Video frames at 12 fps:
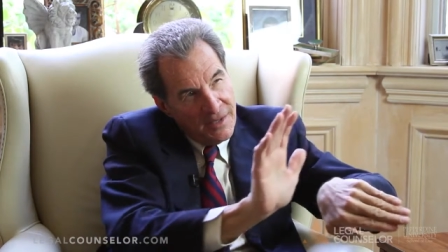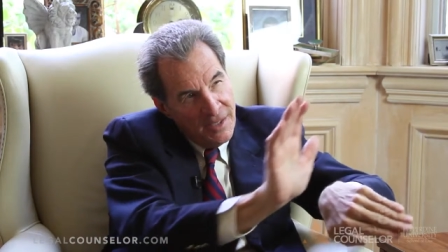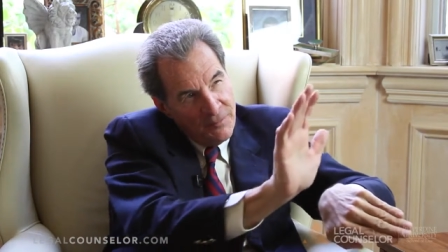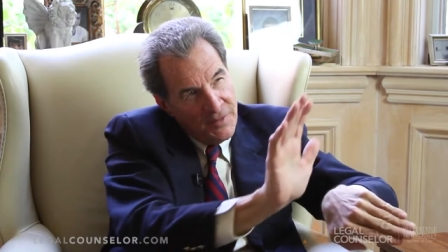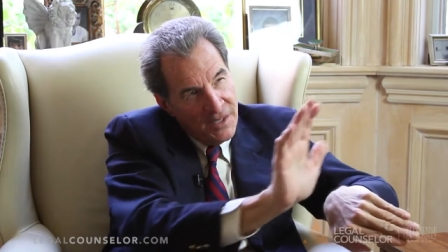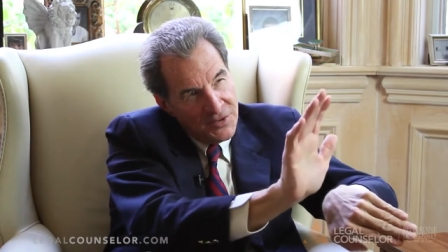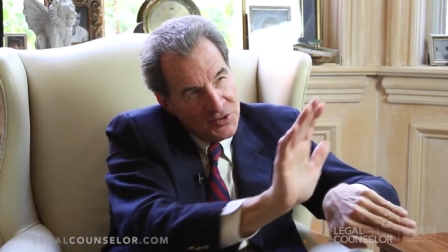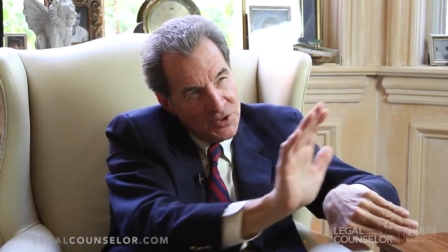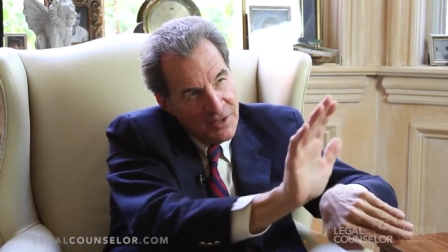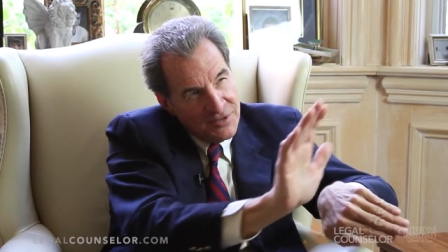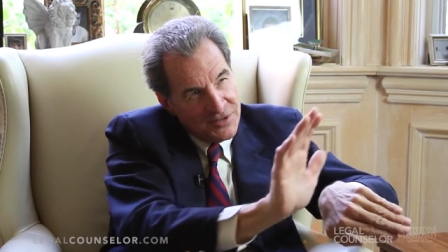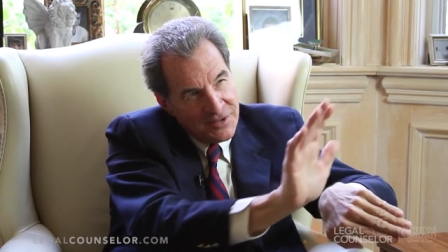keep that
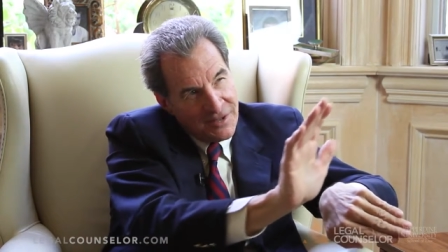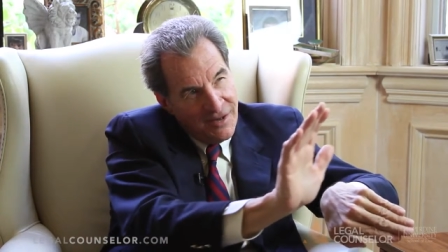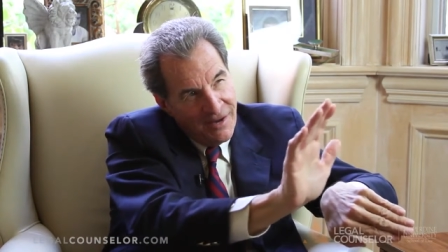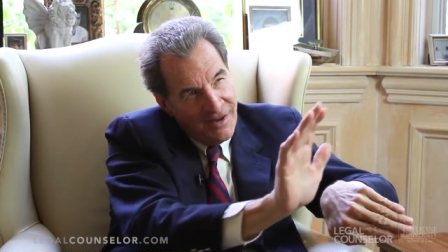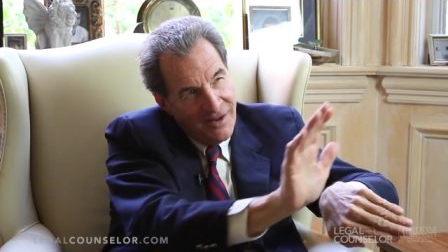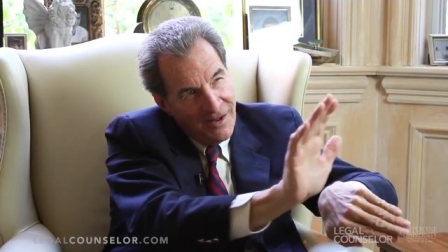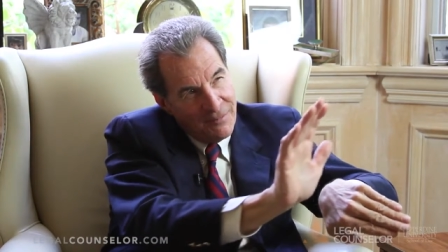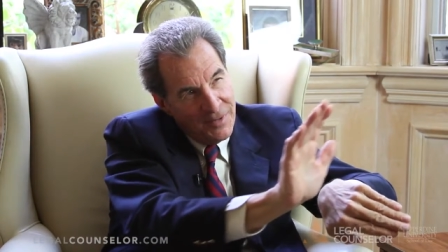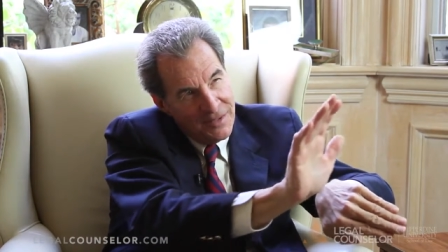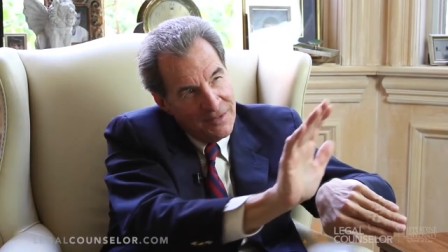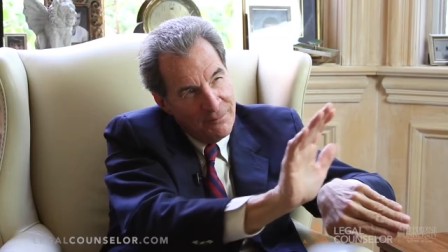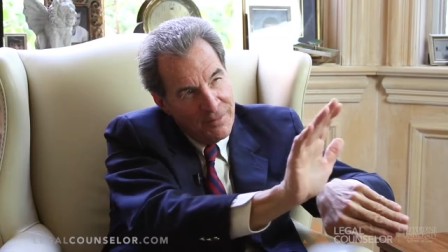judge
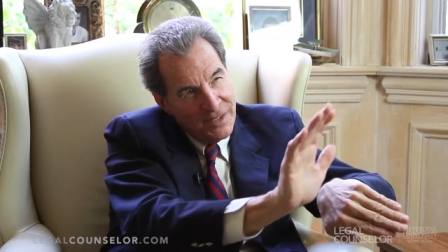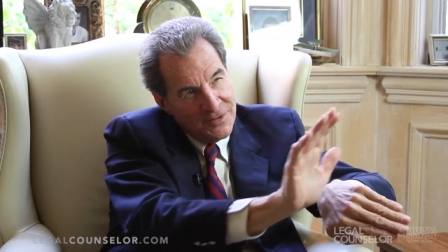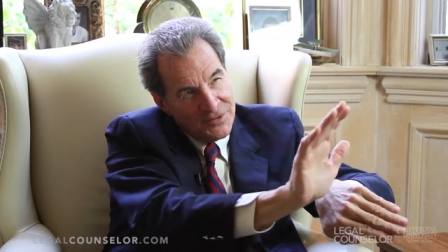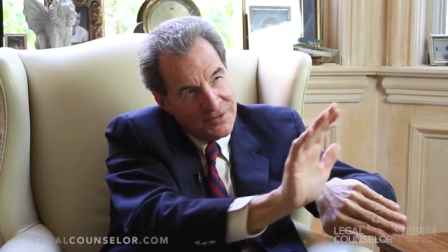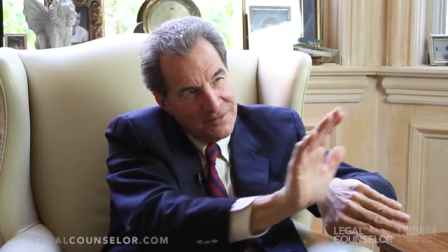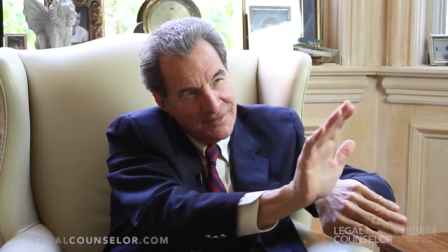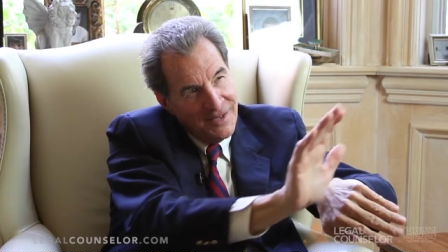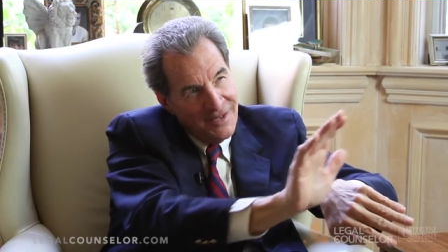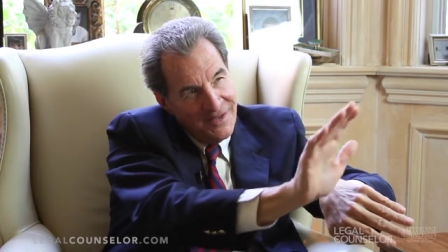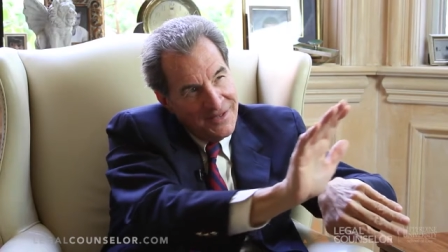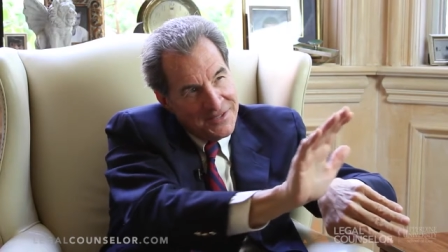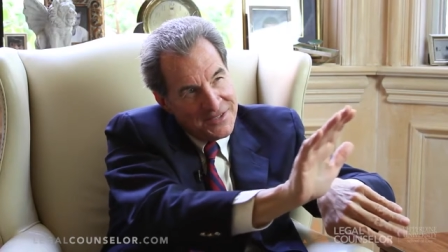calm on the bench and
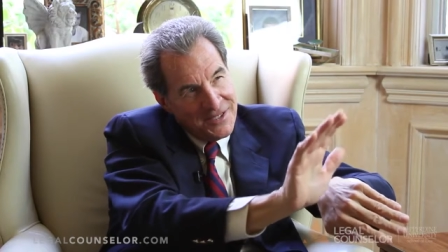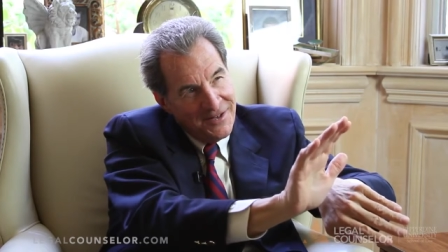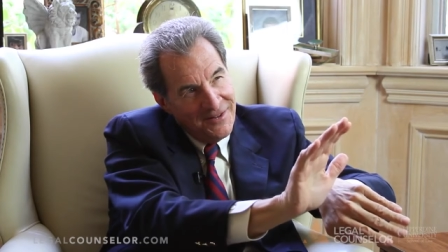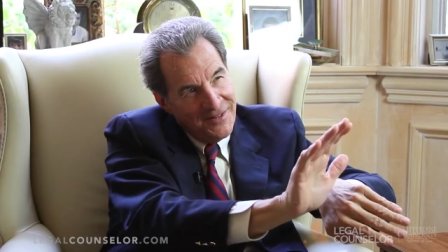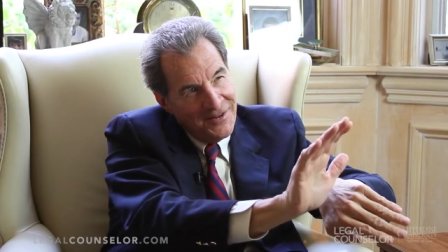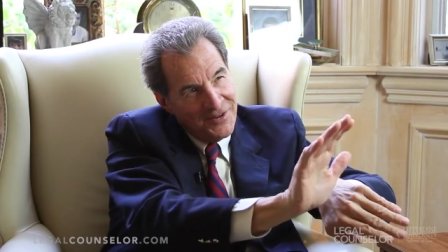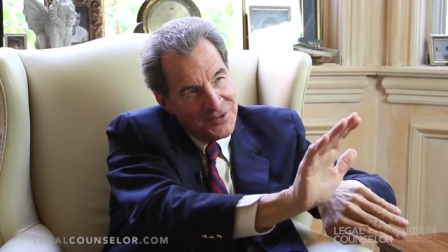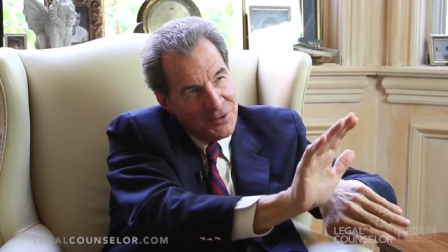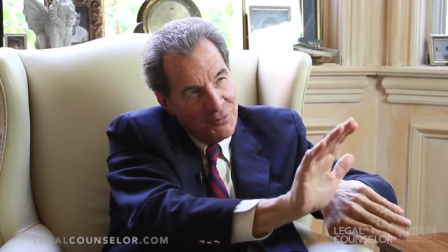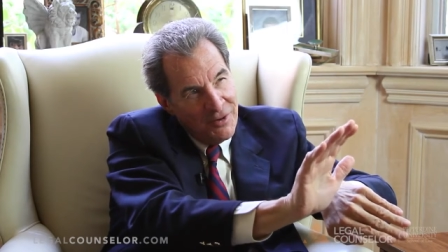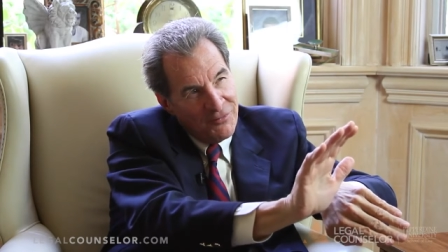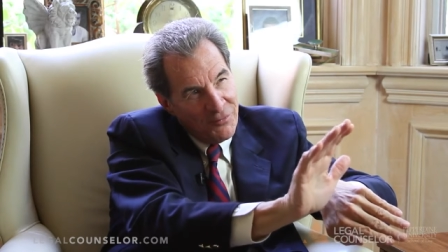sitting there
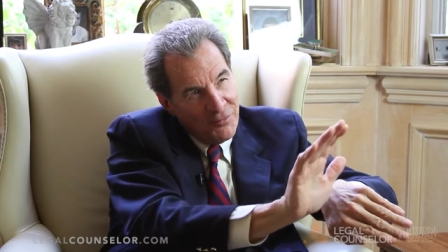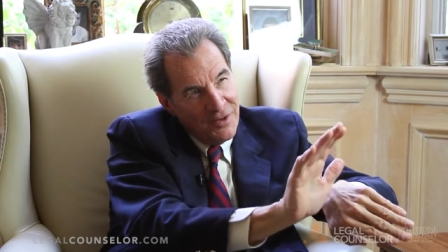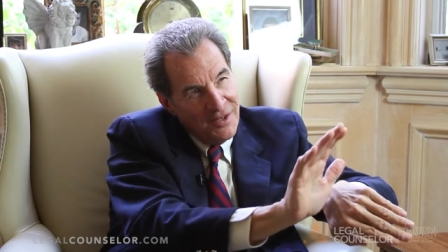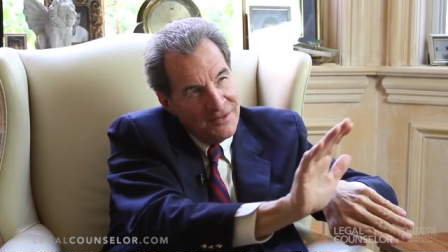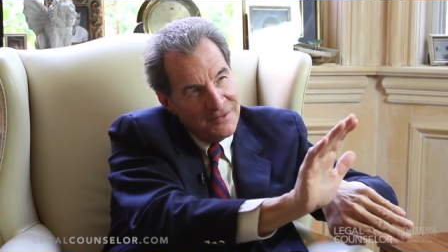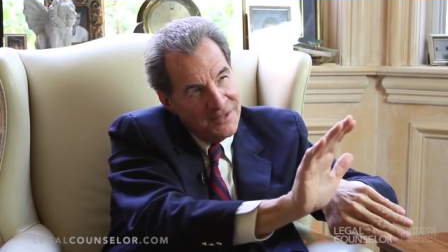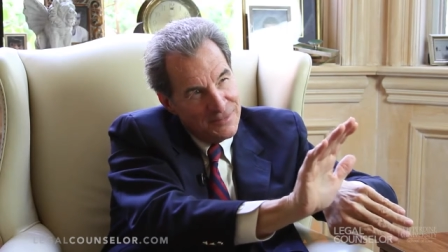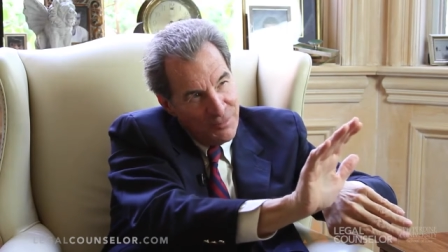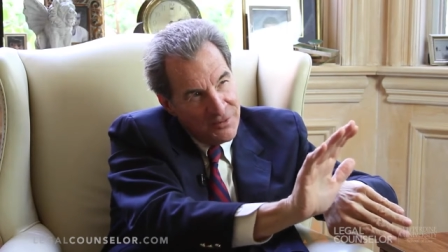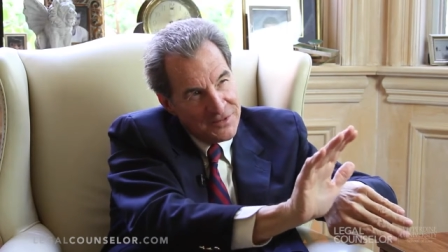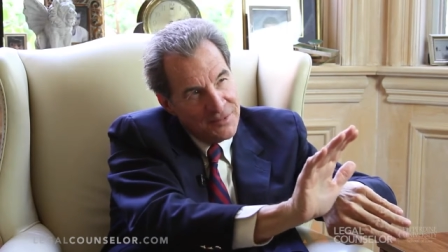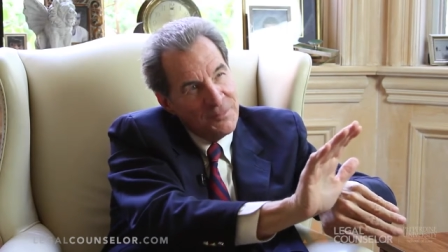as a referee as he's
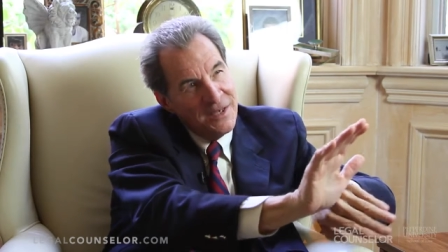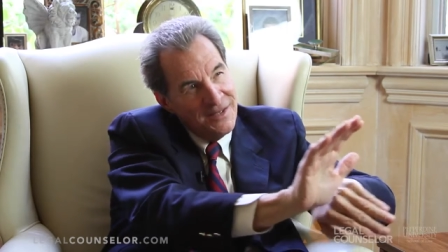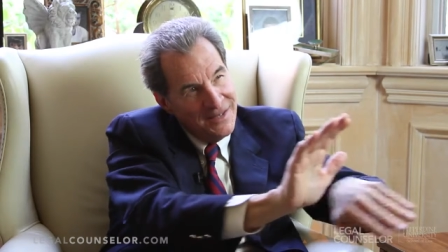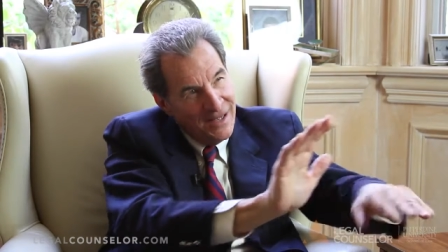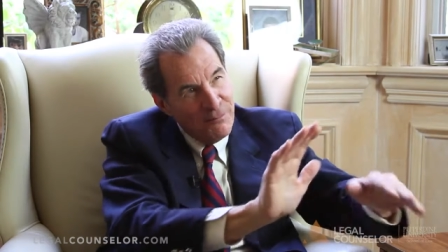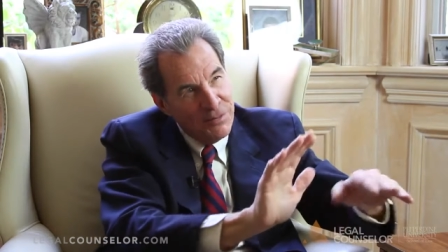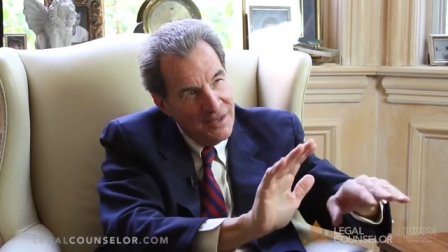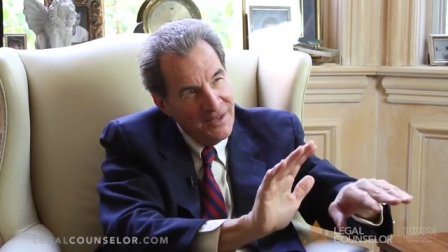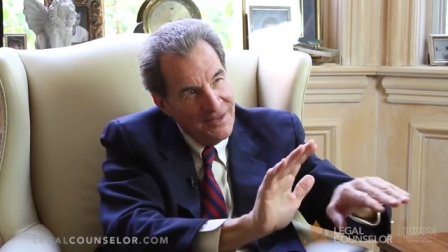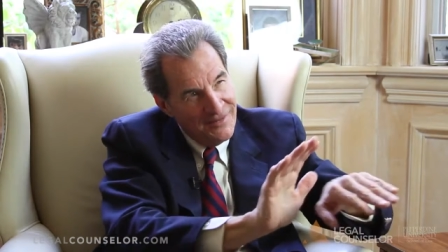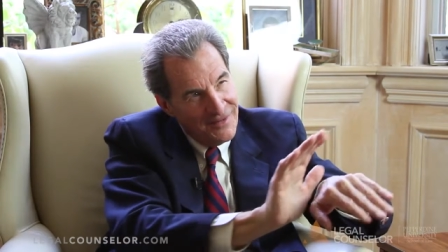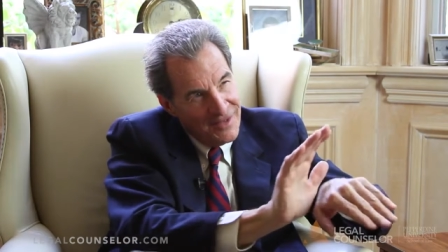supposed to be and not
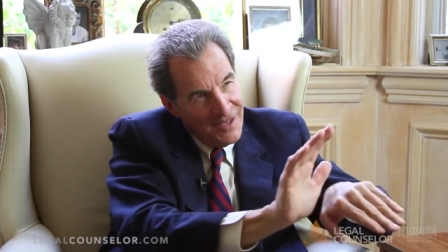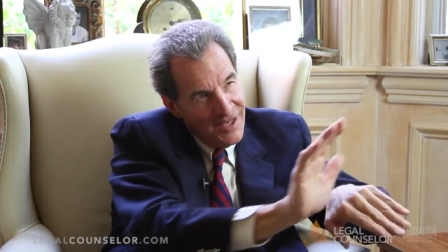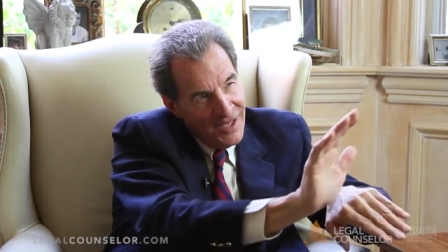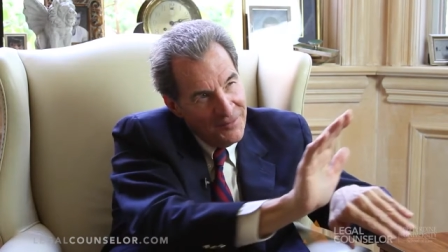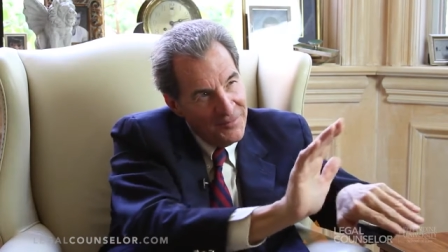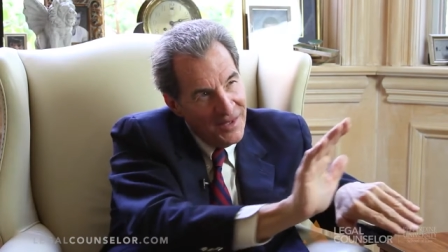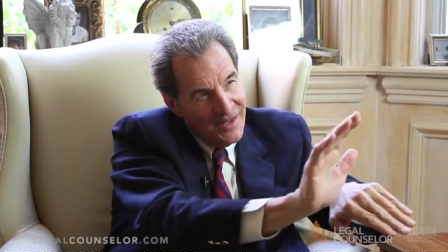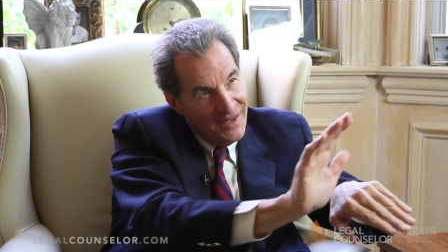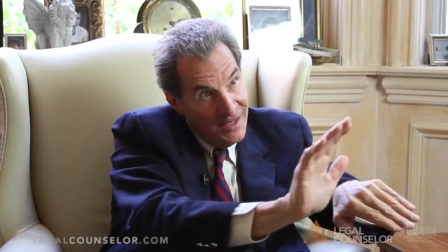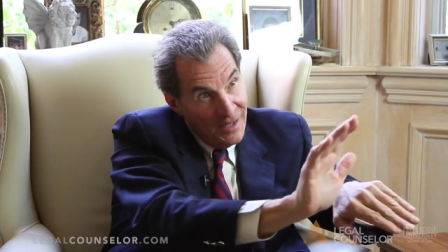playing in the game,